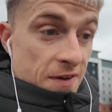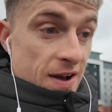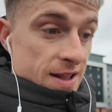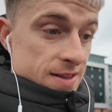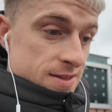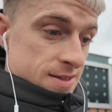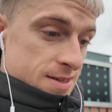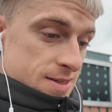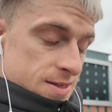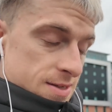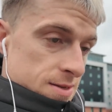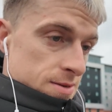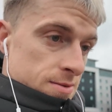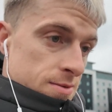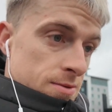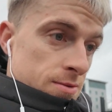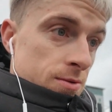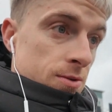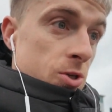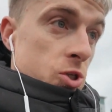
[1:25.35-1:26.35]
fans,
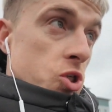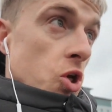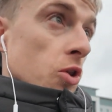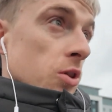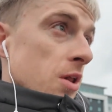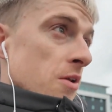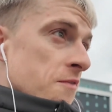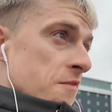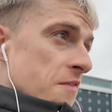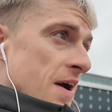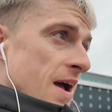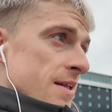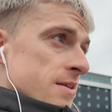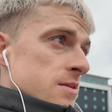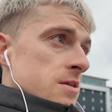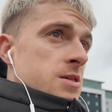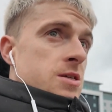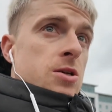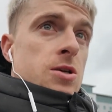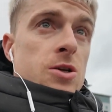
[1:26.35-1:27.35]
Sunderland
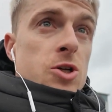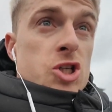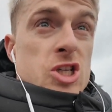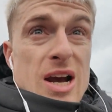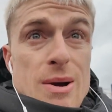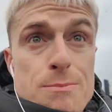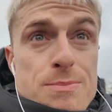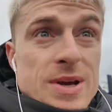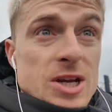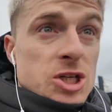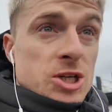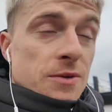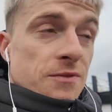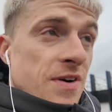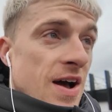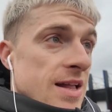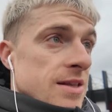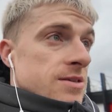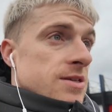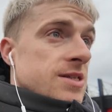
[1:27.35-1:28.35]
fans, Championship
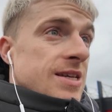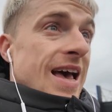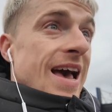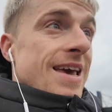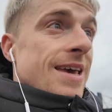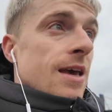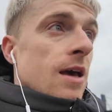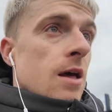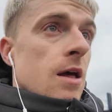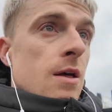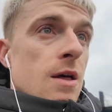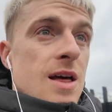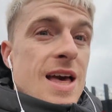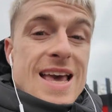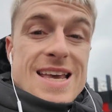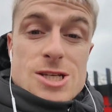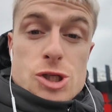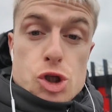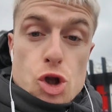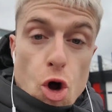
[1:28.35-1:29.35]
fans say
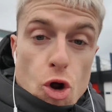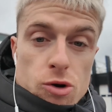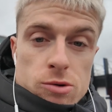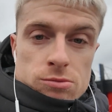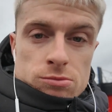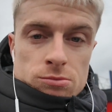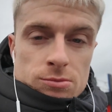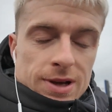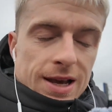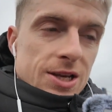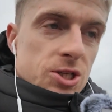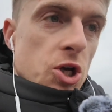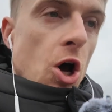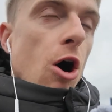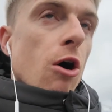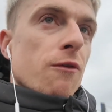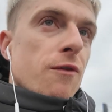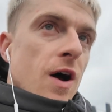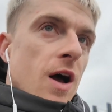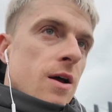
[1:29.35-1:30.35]
it's done, it's
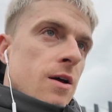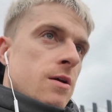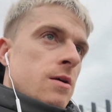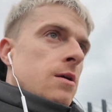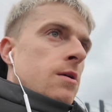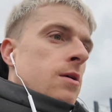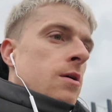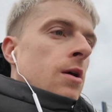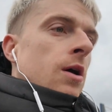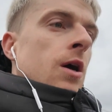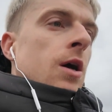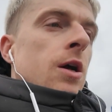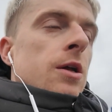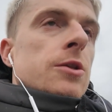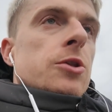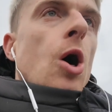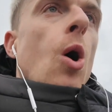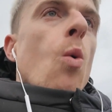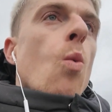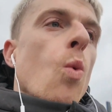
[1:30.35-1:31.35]
over.
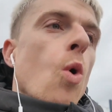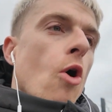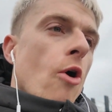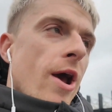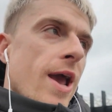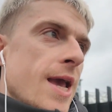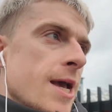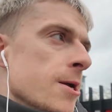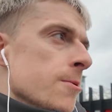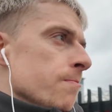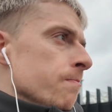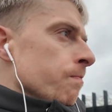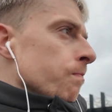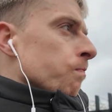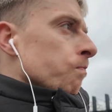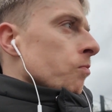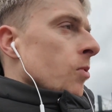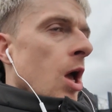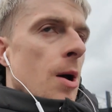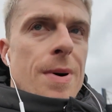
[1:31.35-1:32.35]
Don't worry
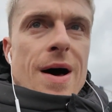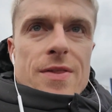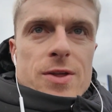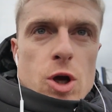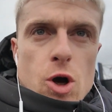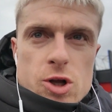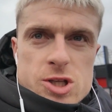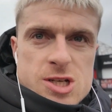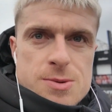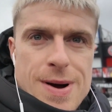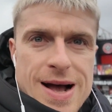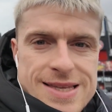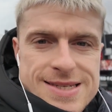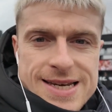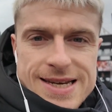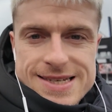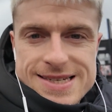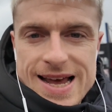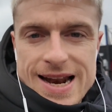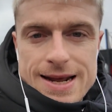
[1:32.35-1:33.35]
about the
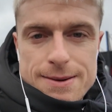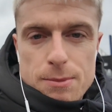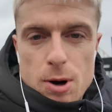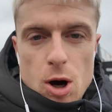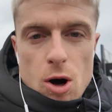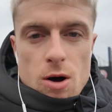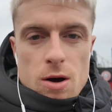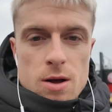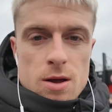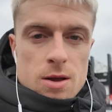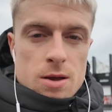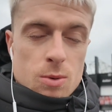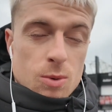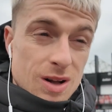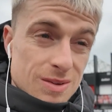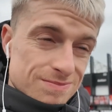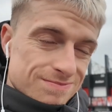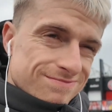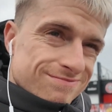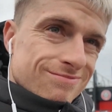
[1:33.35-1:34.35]
automatics anymore.
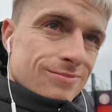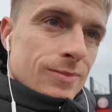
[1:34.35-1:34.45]
Well,